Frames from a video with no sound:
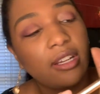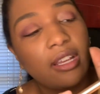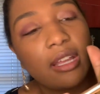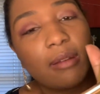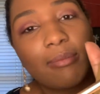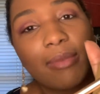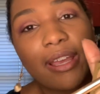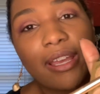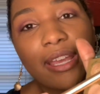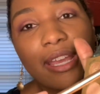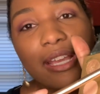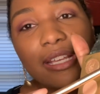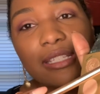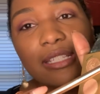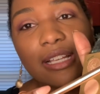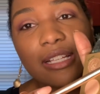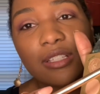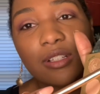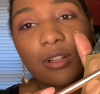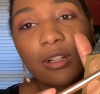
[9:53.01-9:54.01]
In my case,
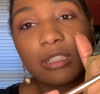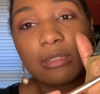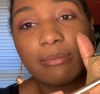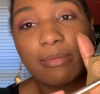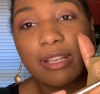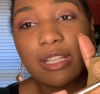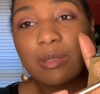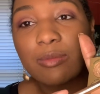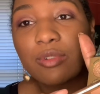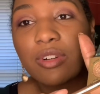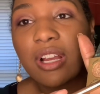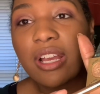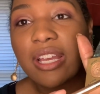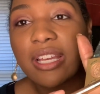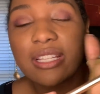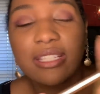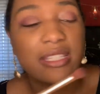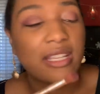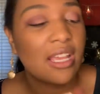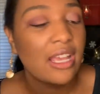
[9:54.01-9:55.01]
it's called
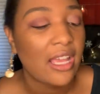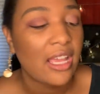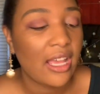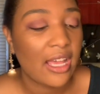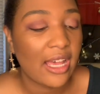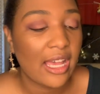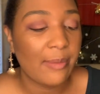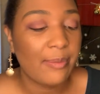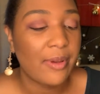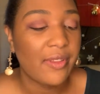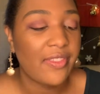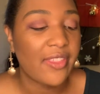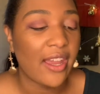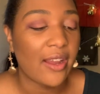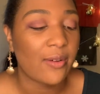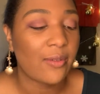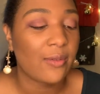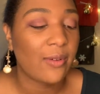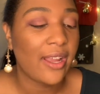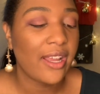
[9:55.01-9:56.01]
Mesmerize. I put that
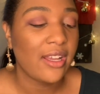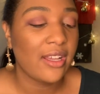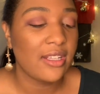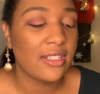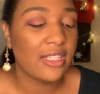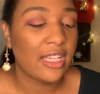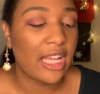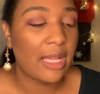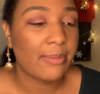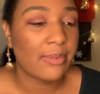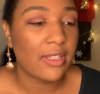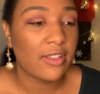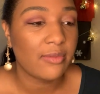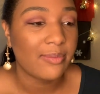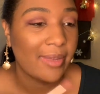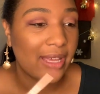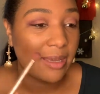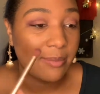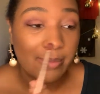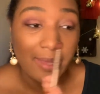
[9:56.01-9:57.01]
right on top of
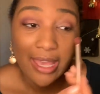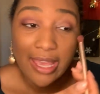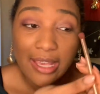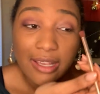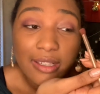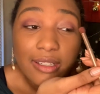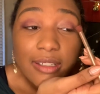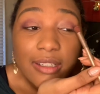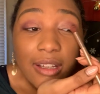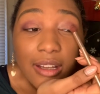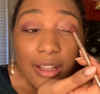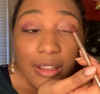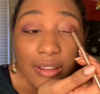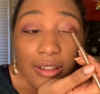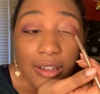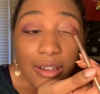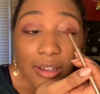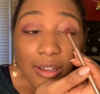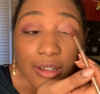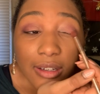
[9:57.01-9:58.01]
my pink color
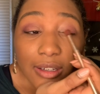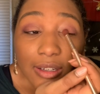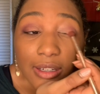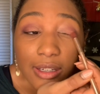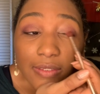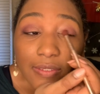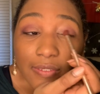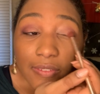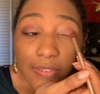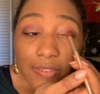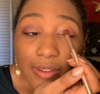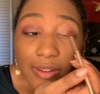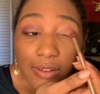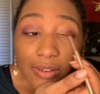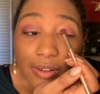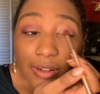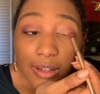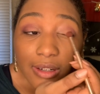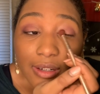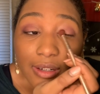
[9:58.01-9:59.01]
in the center.